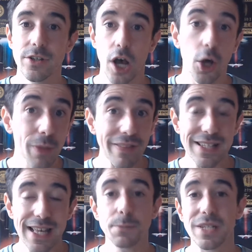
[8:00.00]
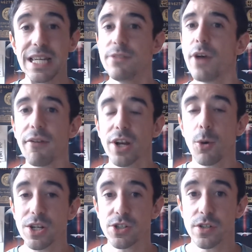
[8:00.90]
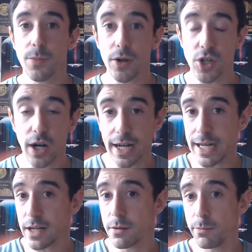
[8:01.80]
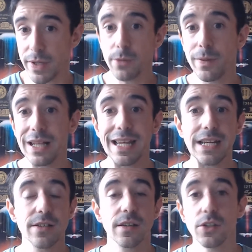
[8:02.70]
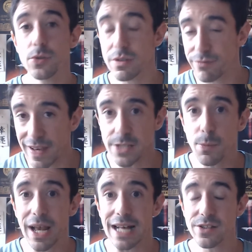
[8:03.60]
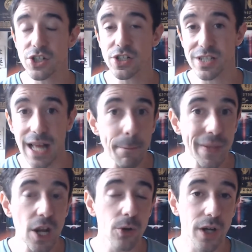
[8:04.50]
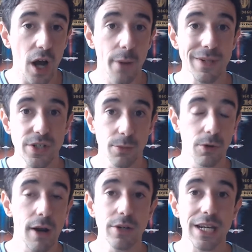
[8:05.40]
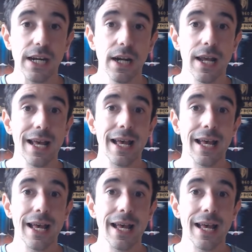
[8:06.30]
So I hope that this helps. If you have any questions about targeting B2B leads using Facebook ads, just let me know in the comments somewhere around here.